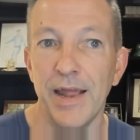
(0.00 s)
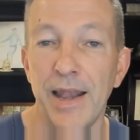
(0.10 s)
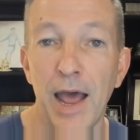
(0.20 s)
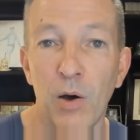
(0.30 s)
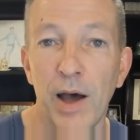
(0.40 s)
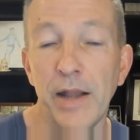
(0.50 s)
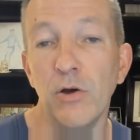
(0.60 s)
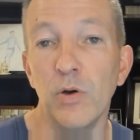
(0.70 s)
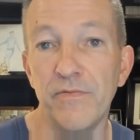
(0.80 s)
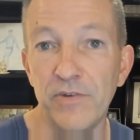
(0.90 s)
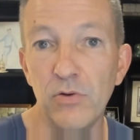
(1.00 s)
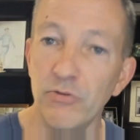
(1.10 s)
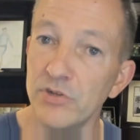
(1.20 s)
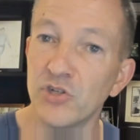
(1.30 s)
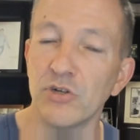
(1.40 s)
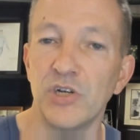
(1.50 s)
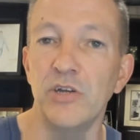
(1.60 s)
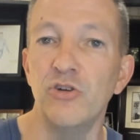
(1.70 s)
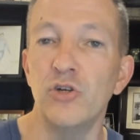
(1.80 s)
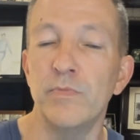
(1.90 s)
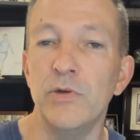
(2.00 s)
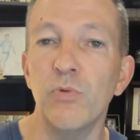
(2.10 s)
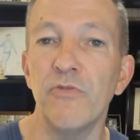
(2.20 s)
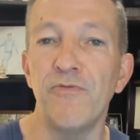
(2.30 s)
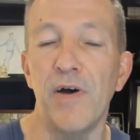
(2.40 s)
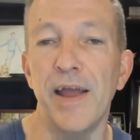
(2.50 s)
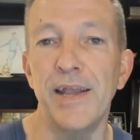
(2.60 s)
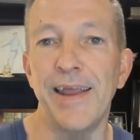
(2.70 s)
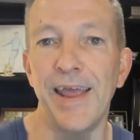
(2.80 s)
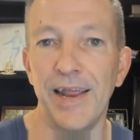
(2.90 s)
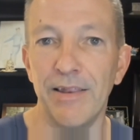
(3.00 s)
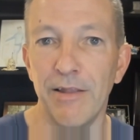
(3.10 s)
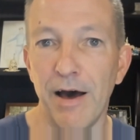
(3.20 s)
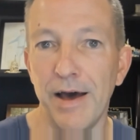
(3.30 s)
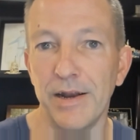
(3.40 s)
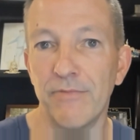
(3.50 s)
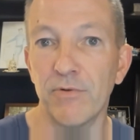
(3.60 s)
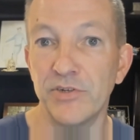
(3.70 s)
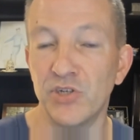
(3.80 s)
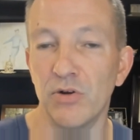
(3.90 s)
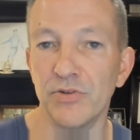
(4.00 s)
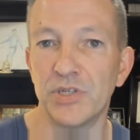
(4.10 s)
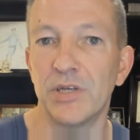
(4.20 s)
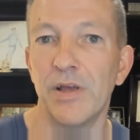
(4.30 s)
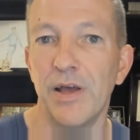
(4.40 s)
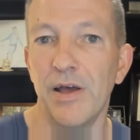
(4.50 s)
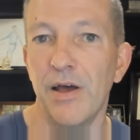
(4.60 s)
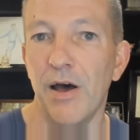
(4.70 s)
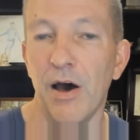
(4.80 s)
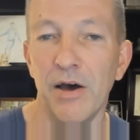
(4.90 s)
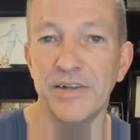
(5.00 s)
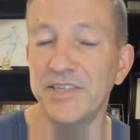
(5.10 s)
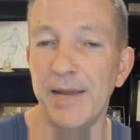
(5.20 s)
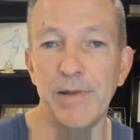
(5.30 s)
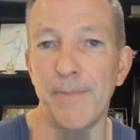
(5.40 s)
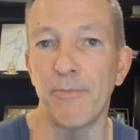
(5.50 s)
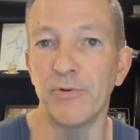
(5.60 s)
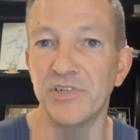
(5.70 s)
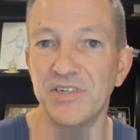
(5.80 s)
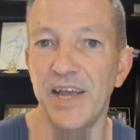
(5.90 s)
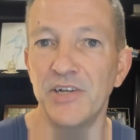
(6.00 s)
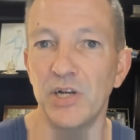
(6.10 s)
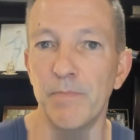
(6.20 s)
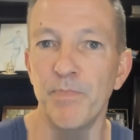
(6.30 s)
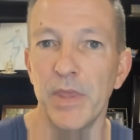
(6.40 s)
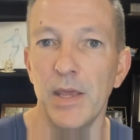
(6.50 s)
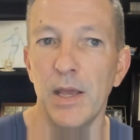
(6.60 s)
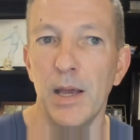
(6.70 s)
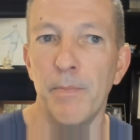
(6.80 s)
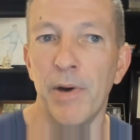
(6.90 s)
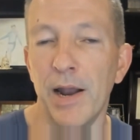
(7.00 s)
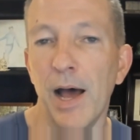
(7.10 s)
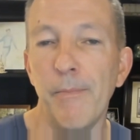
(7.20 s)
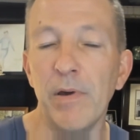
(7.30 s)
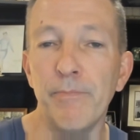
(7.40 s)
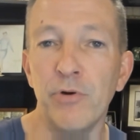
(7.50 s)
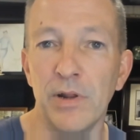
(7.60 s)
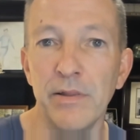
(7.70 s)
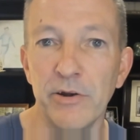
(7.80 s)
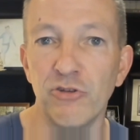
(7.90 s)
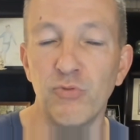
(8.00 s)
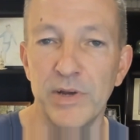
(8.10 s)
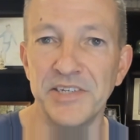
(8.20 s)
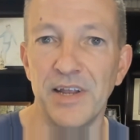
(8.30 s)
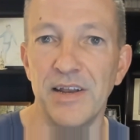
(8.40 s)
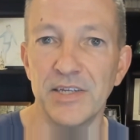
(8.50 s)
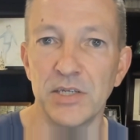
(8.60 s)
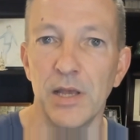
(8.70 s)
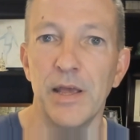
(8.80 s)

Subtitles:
Now, I know if you do a search on YouTube, you will find a lot of results on the same type of presentation. But I'm going to put a little twist in this.